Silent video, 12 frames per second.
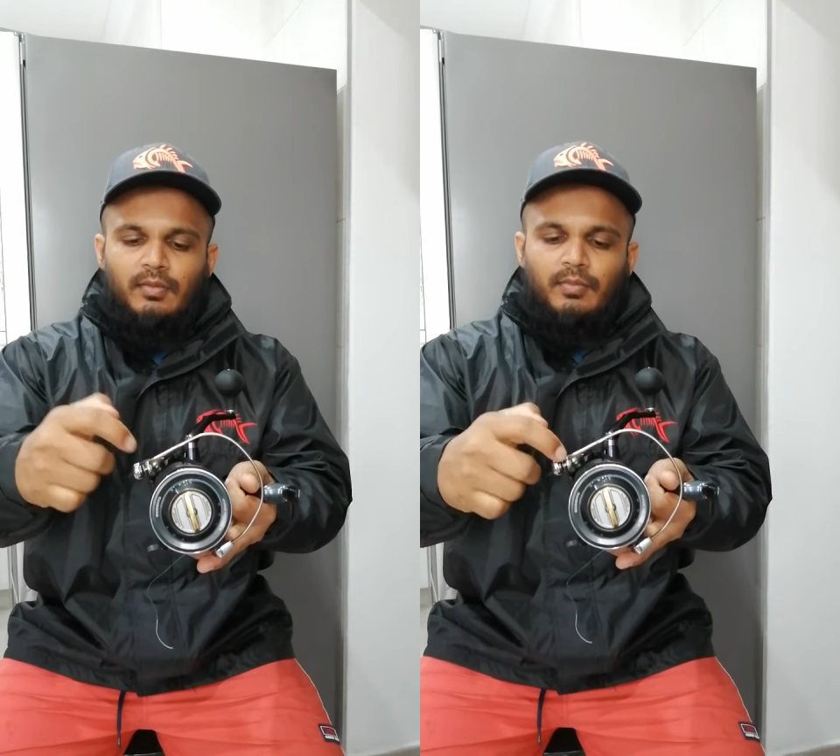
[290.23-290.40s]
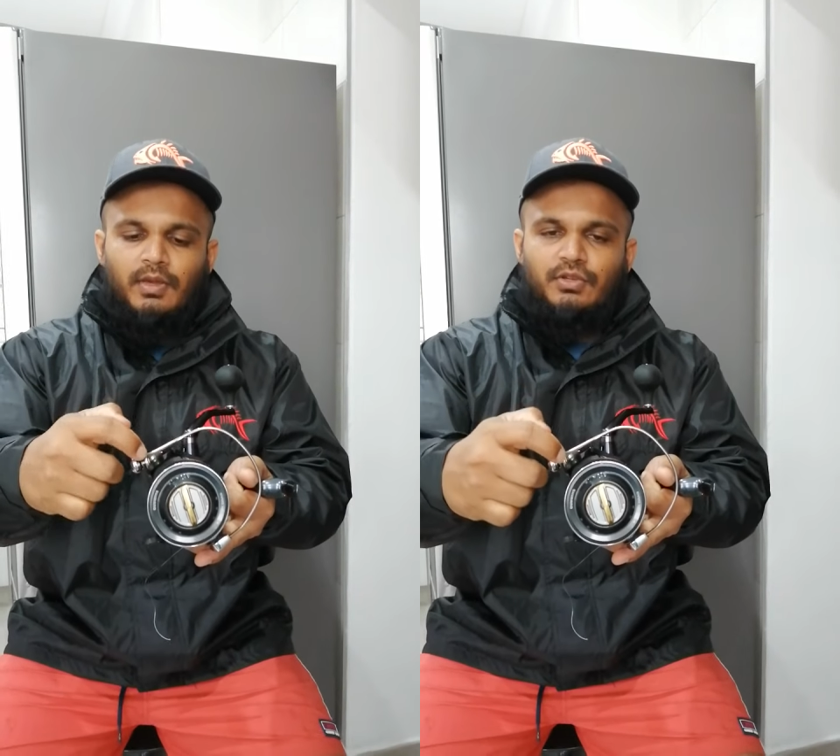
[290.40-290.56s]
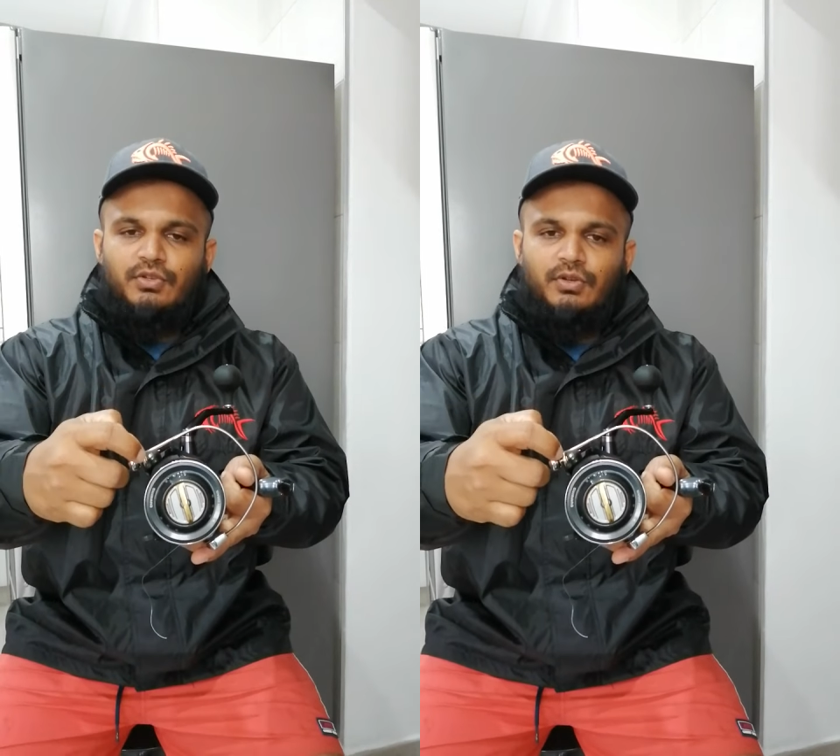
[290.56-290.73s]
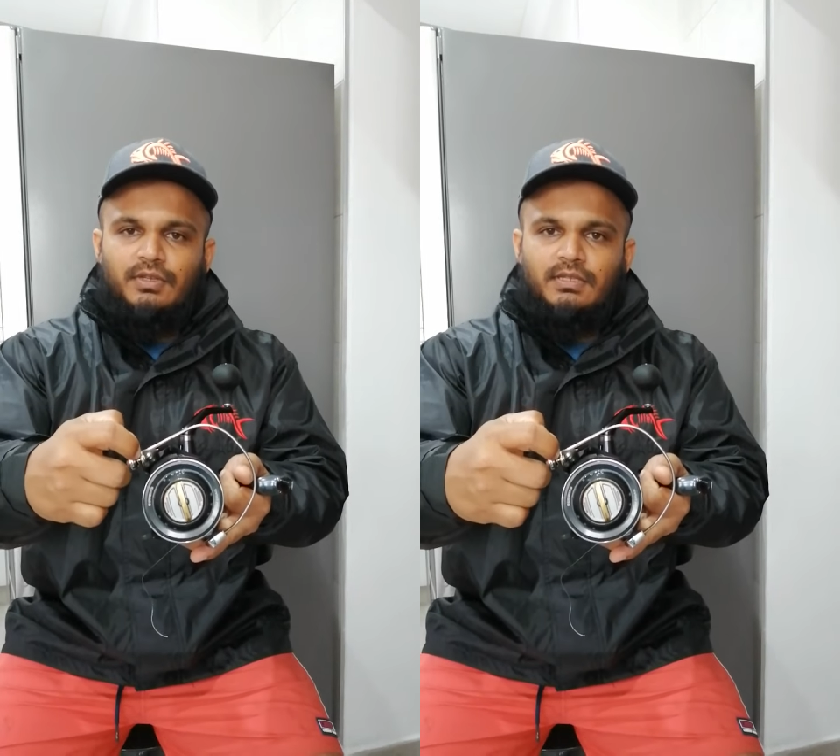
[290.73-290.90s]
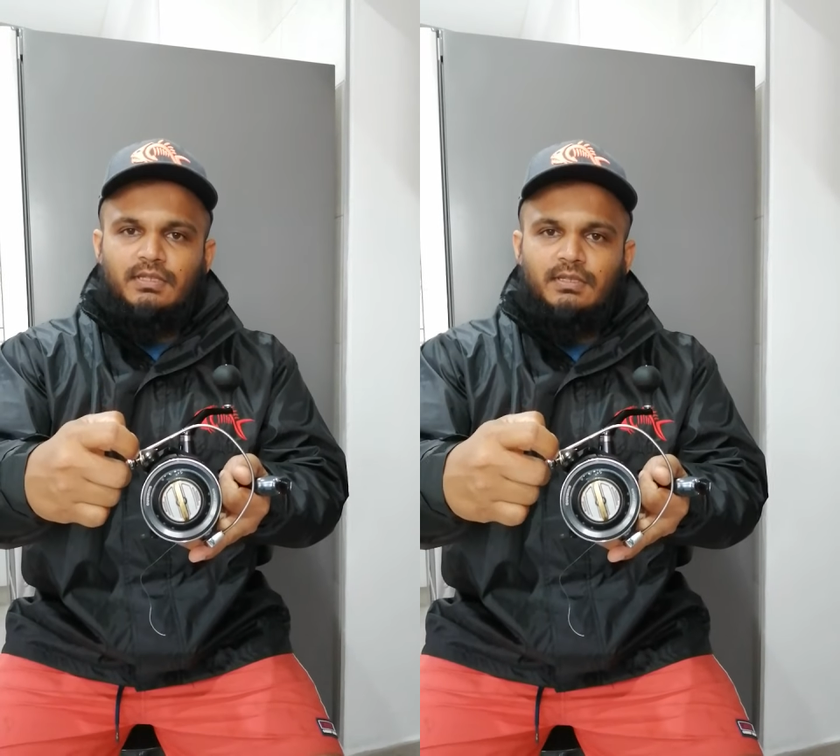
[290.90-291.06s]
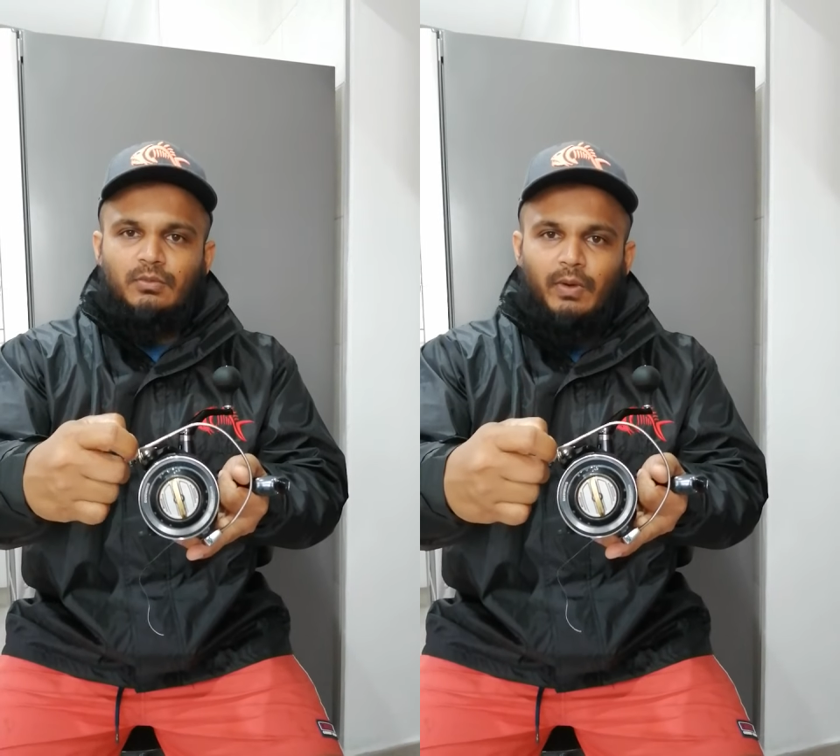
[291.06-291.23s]
Make sure
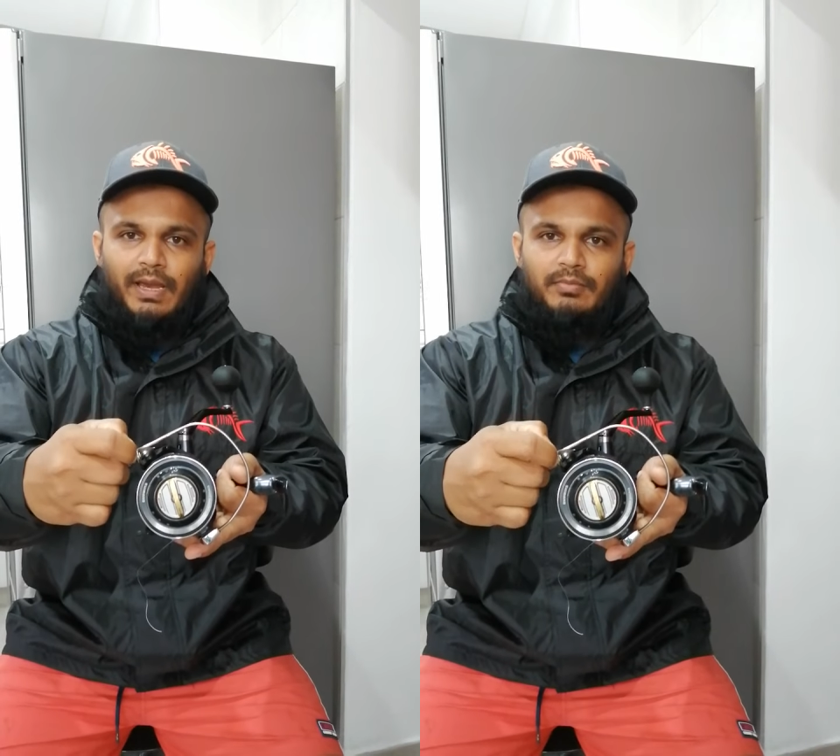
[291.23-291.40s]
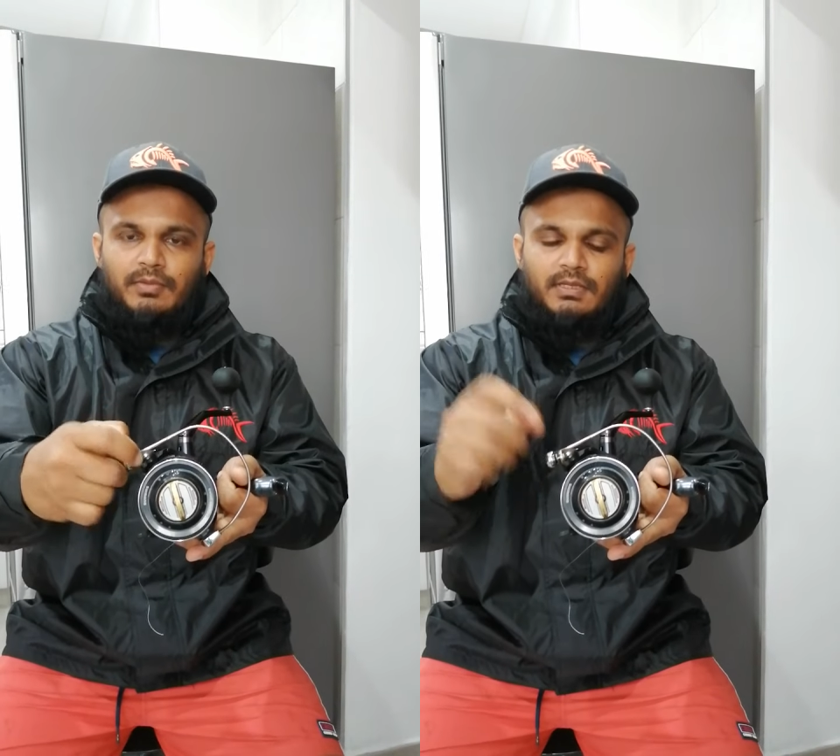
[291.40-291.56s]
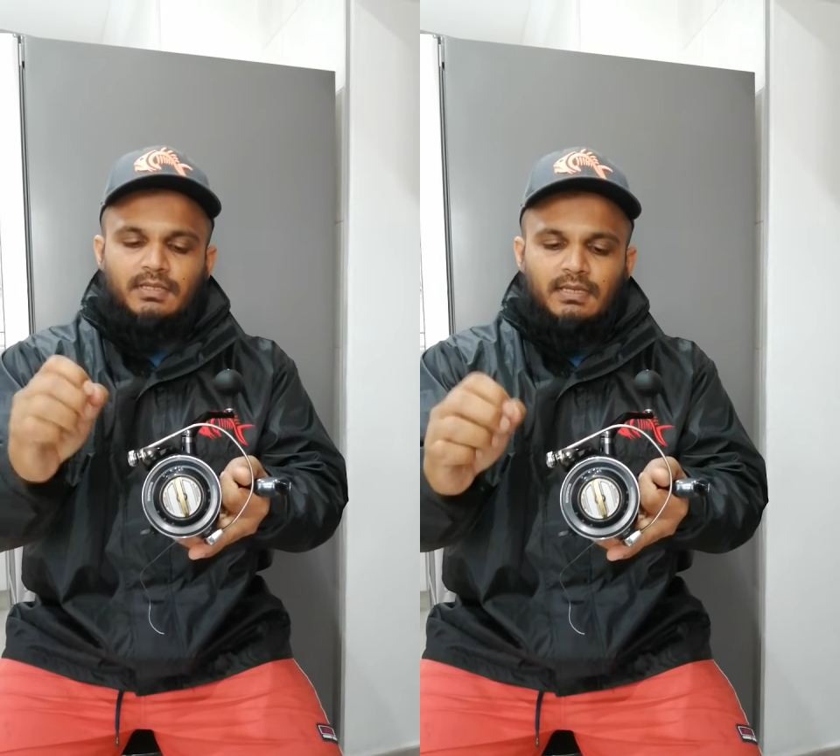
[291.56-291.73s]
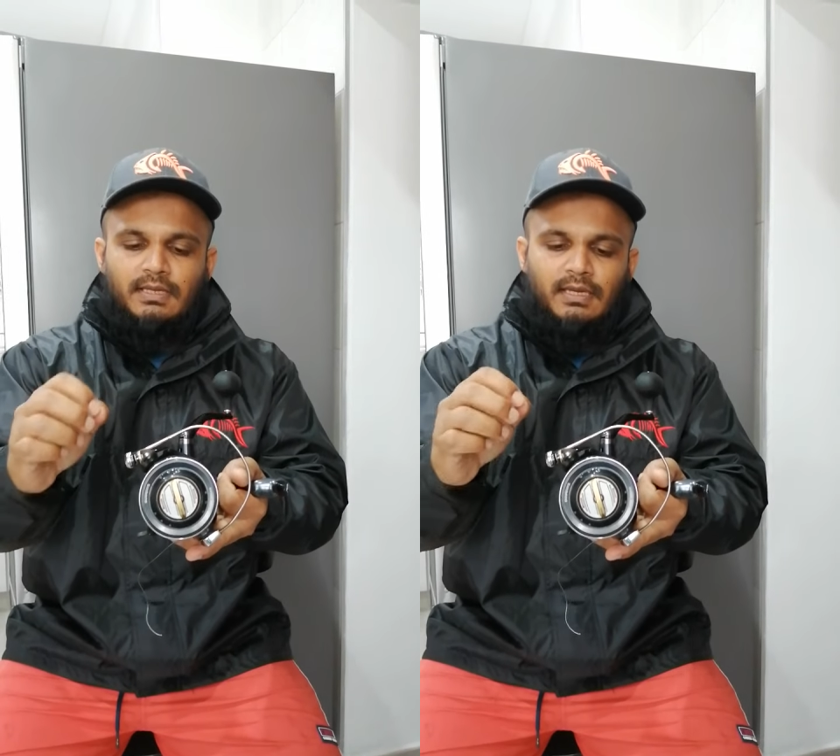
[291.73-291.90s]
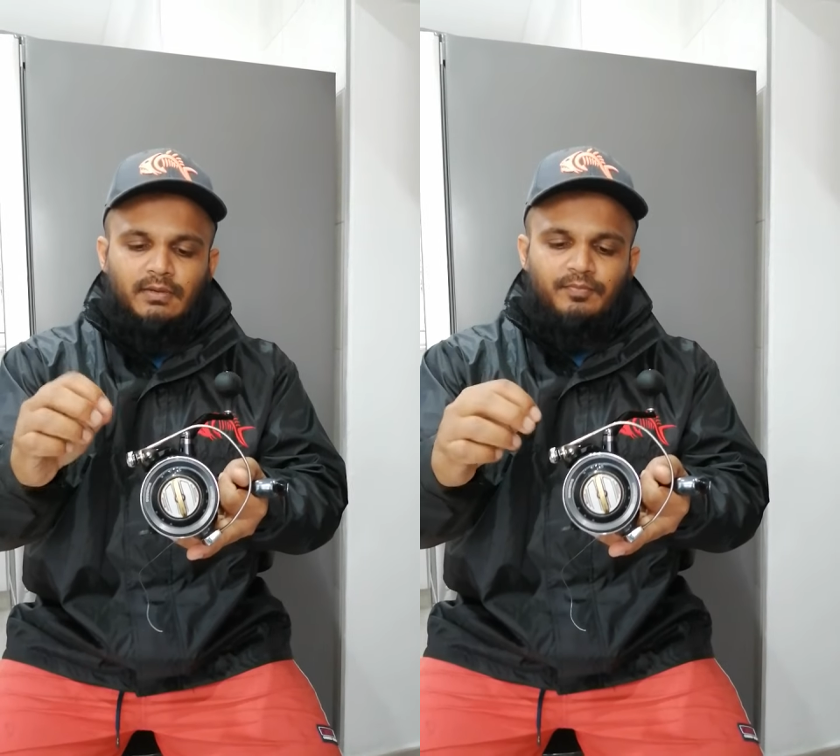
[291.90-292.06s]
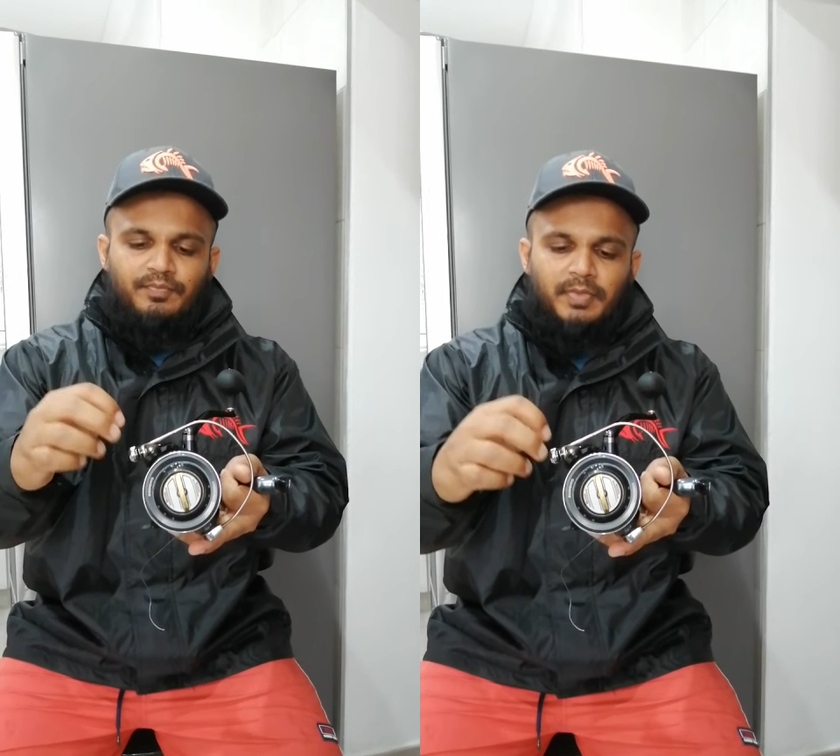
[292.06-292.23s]
this is wiped, it's
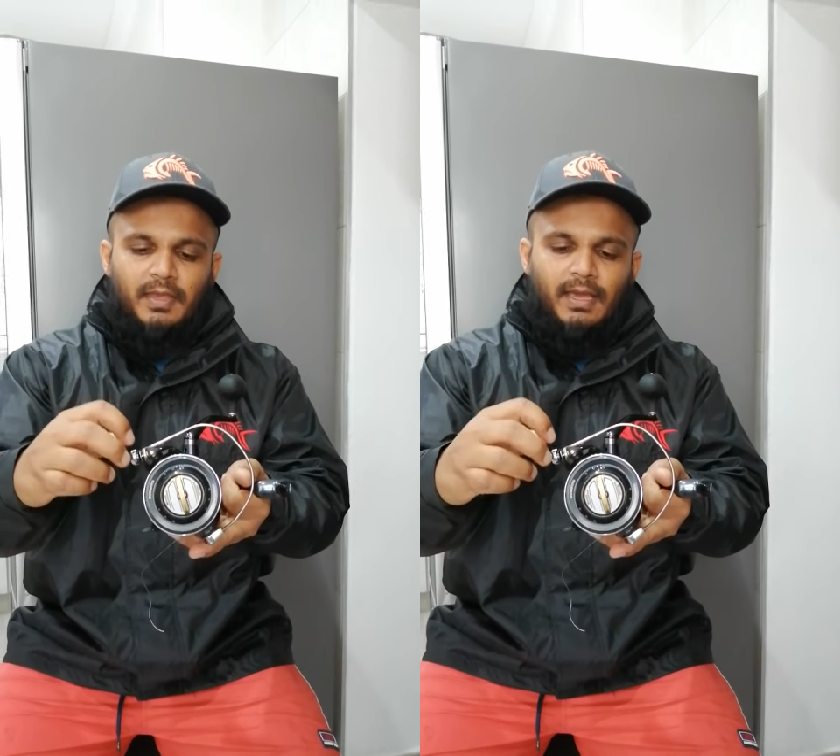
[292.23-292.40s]
clean,